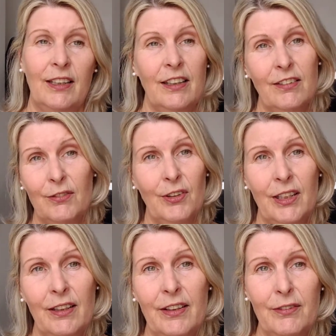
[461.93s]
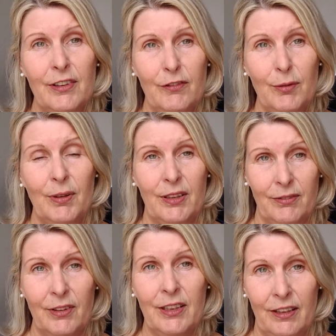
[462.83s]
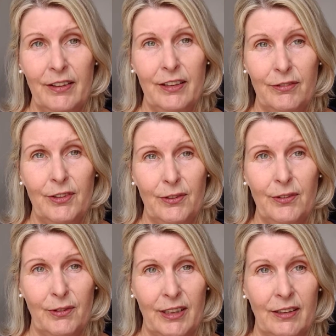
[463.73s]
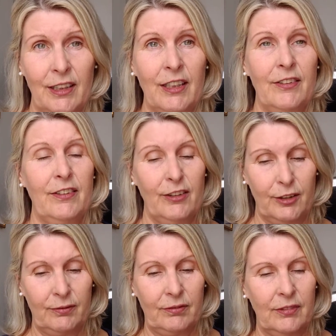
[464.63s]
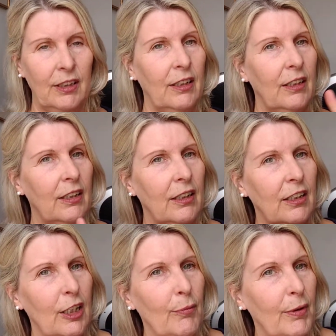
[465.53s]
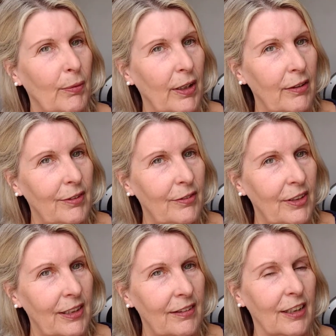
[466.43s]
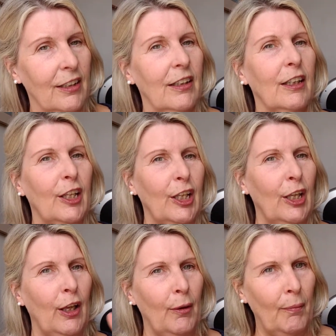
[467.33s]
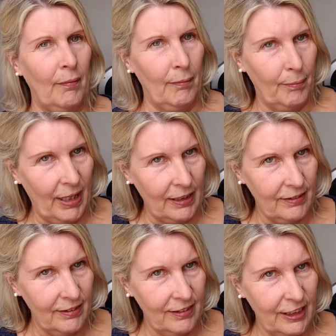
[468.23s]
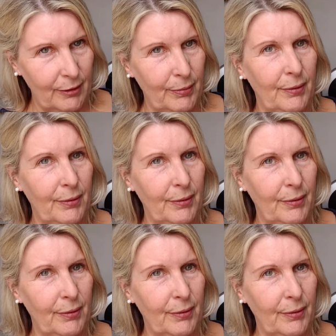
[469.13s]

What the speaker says: This is very healthy for everybody, very healthy for you as well. So beware of overheating. Back to sleep.